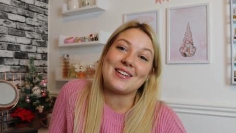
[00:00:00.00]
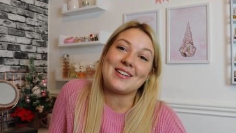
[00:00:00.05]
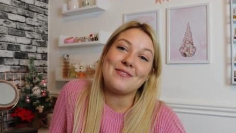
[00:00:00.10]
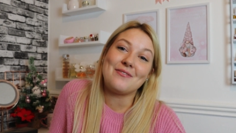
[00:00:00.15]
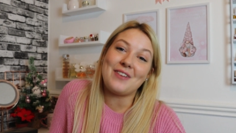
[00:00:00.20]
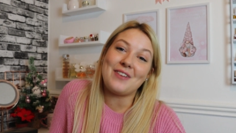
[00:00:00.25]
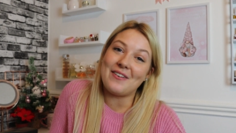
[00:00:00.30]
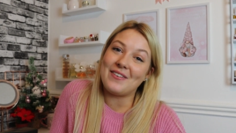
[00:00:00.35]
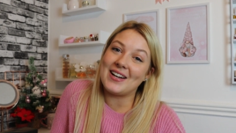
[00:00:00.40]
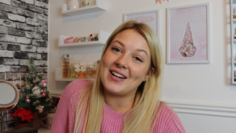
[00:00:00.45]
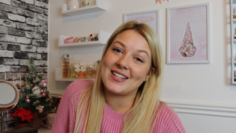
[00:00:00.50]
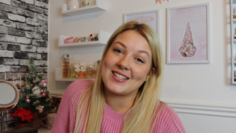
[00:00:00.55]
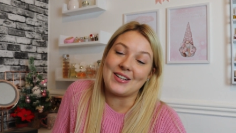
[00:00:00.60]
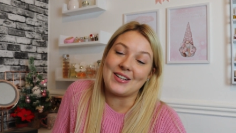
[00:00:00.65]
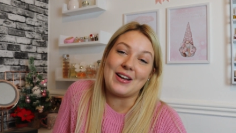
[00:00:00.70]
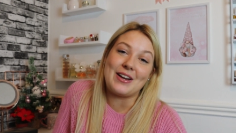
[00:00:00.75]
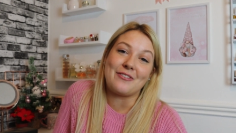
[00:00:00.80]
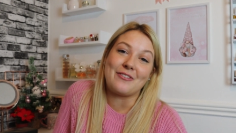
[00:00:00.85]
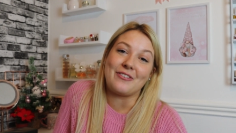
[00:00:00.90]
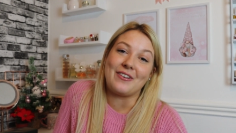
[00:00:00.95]
I'm very
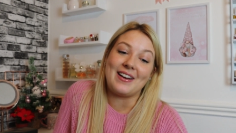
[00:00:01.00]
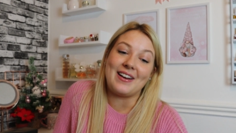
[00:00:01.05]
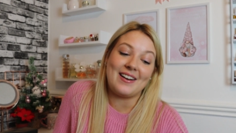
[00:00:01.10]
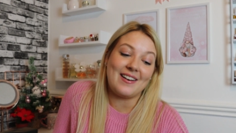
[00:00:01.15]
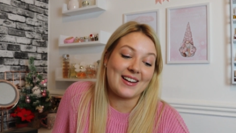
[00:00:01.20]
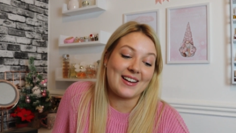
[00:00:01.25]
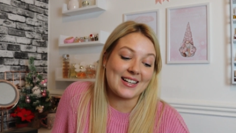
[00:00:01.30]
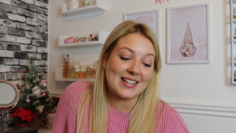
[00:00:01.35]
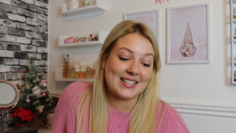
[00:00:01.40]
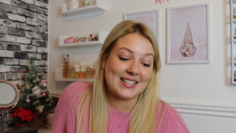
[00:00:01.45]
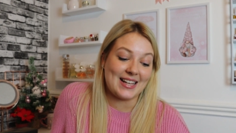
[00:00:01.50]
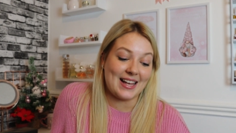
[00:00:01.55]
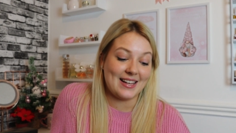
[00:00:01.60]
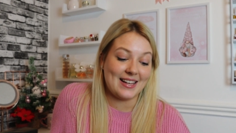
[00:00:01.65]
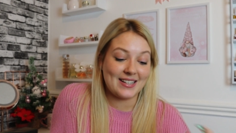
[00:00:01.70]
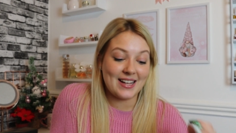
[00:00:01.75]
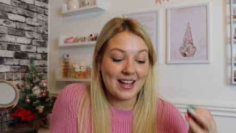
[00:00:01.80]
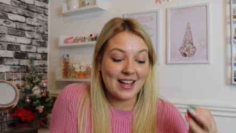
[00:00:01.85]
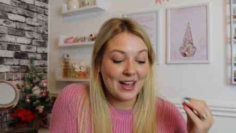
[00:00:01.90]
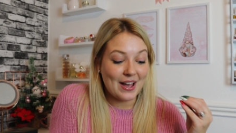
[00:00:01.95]
excited for it, and like I
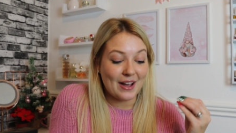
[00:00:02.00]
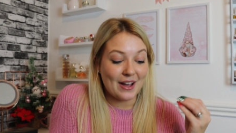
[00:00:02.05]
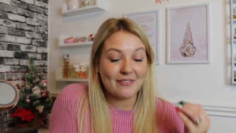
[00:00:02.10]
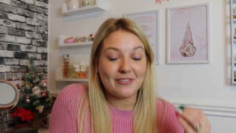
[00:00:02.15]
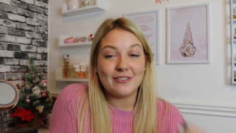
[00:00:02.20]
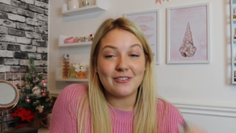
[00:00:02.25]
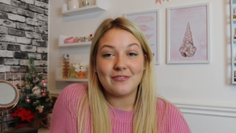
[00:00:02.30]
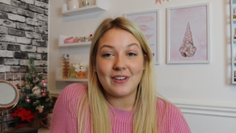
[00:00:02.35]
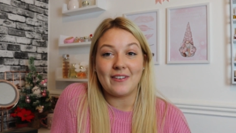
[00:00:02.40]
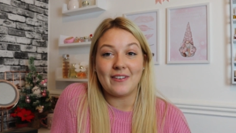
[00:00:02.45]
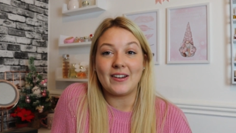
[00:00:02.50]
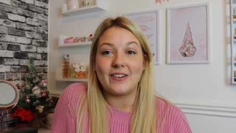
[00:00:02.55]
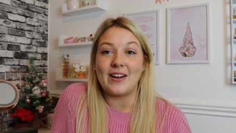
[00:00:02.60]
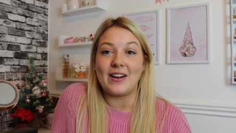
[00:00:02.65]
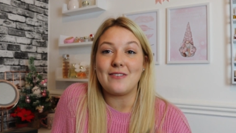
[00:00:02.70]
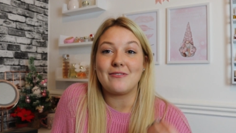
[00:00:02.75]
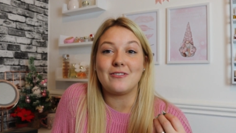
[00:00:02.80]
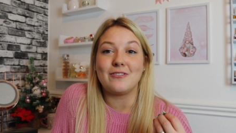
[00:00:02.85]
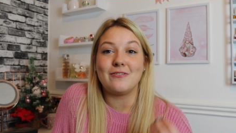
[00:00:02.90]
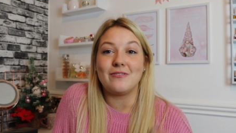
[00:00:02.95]
said, I feel very
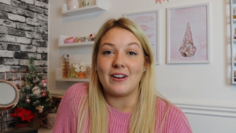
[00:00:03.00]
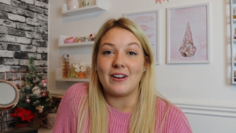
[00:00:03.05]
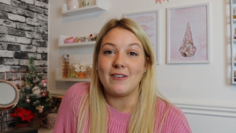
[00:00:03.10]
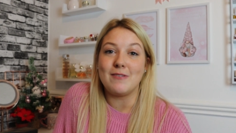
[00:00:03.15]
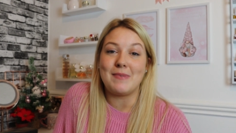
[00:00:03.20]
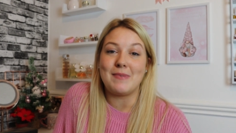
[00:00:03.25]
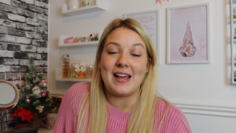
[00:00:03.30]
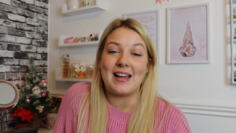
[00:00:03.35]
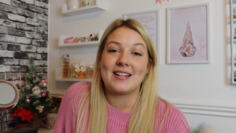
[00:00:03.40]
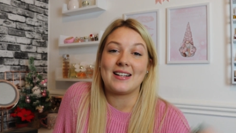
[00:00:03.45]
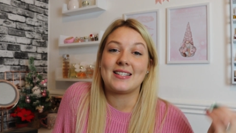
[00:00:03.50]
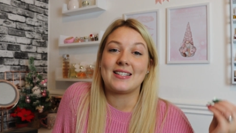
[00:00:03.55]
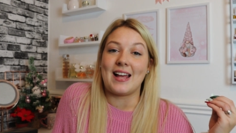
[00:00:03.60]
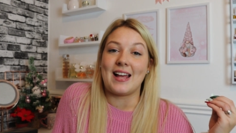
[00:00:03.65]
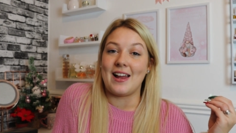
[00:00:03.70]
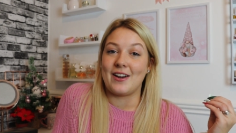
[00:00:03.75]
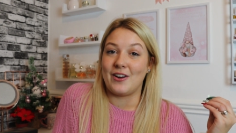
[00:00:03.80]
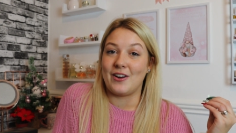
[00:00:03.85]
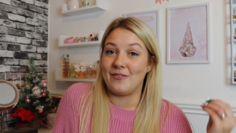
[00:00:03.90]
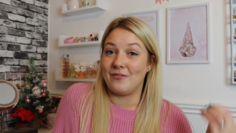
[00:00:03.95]
grateful, very blessed,
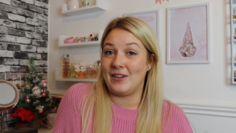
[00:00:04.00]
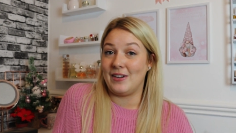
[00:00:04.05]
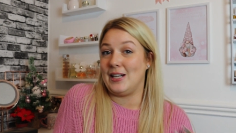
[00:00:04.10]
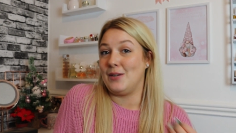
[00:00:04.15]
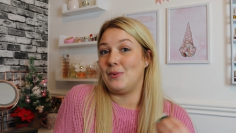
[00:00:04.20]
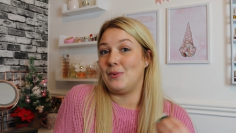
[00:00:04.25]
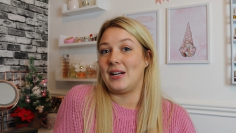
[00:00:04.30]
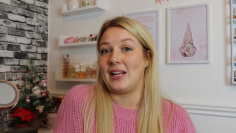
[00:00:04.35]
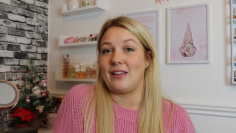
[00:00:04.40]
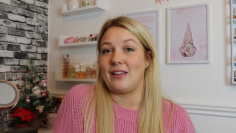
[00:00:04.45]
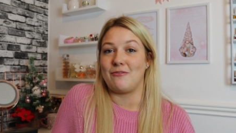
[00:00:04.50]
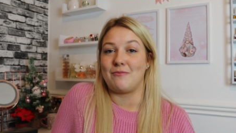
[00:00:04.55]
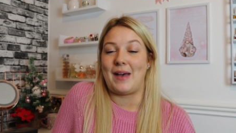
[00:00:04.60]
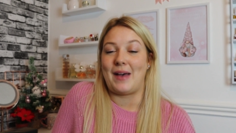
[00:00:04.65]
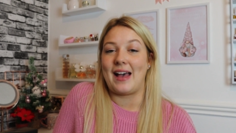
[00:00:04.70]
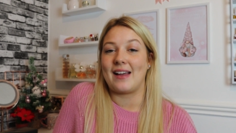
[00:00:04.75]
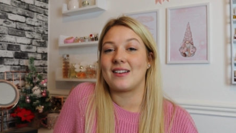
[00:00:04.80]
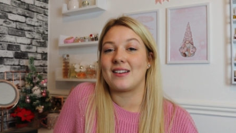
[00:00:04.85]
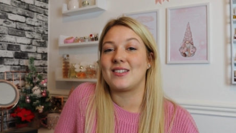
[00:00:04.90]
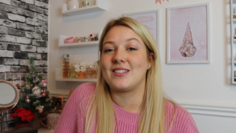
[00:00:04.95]
and I really want to give
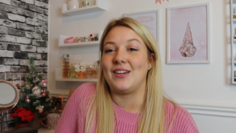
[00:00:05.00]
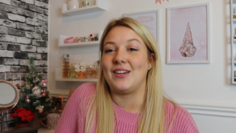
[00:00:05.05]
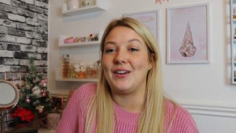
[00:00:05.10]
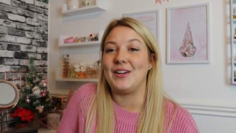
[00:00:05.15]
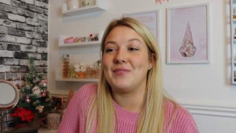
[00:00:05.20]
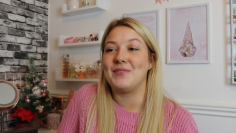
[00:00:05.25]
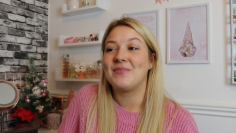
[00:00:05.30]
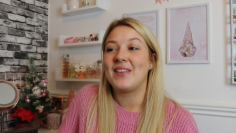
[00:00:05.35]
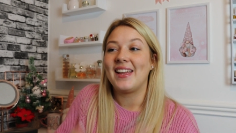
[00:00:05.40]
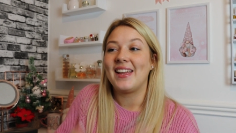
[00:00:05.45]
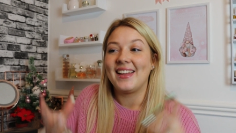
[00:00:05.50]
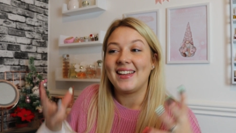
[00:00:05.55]
back. So